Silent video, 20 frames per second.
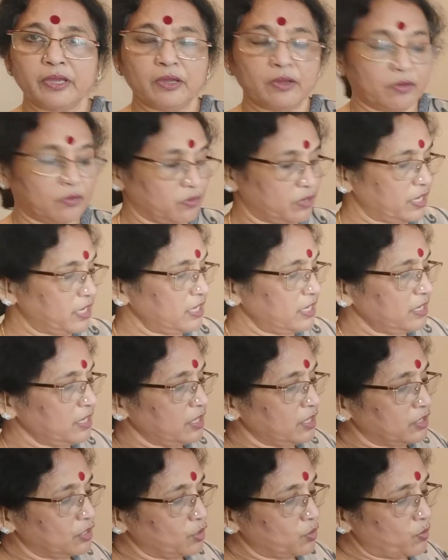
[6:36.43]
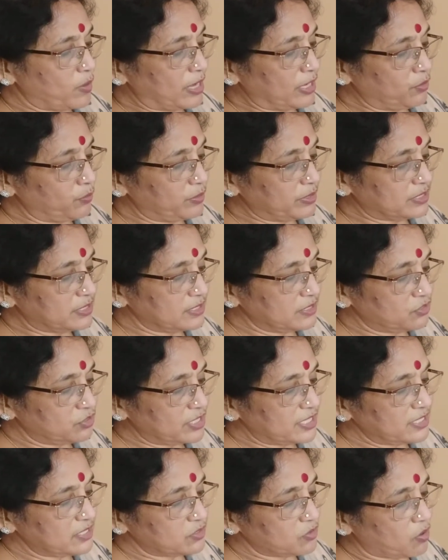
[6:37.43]
Okay, the one which is
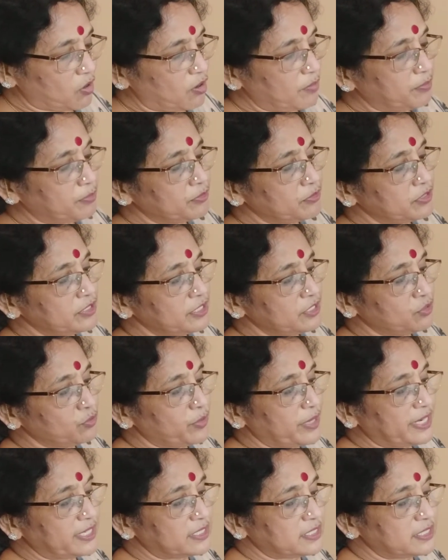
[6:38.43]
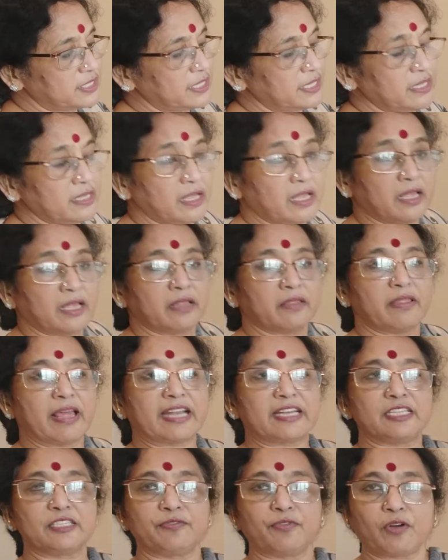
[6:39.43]
just opposite to 80,
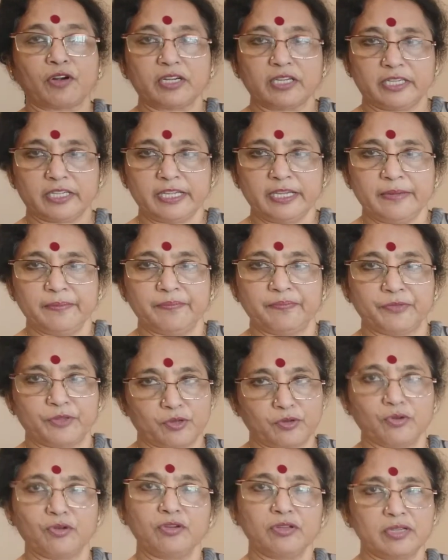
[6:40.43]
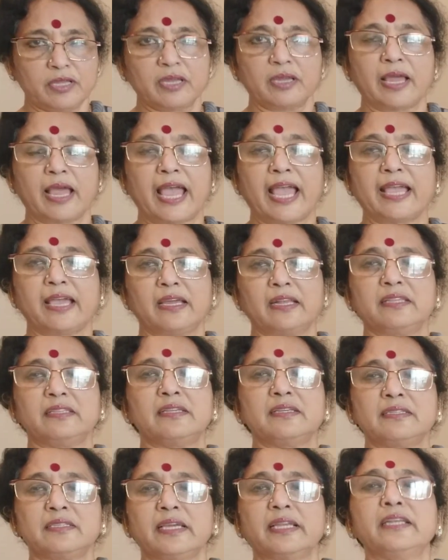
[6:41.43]
that is 40. You know angle at
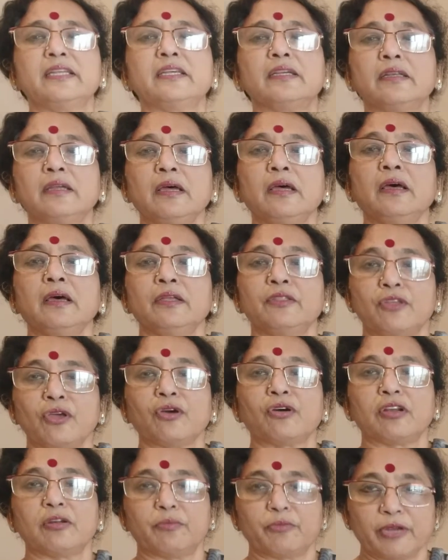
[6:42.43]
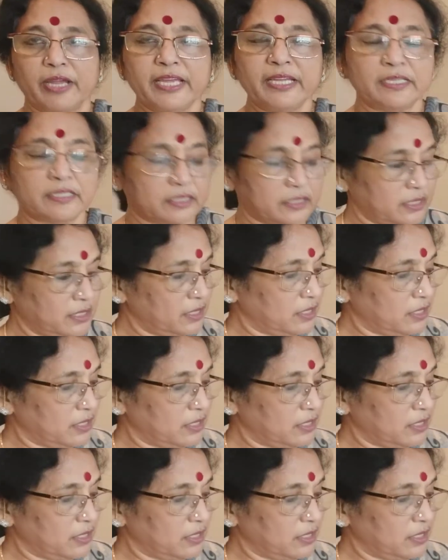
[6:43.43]
the center theorem, right?